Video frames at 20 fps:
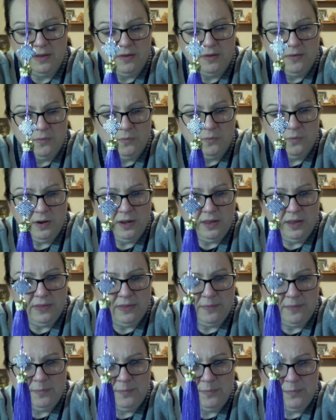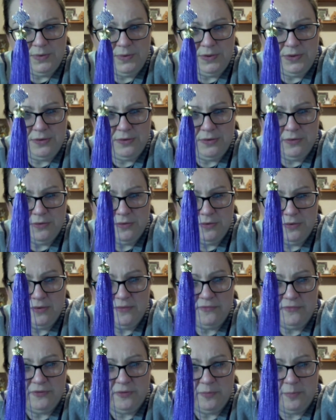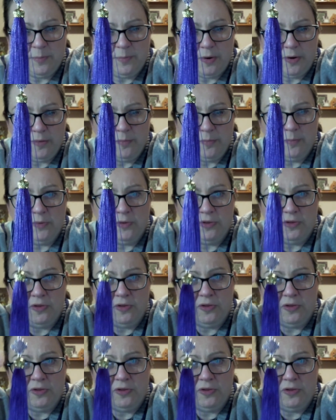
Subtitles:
with a beautiful purple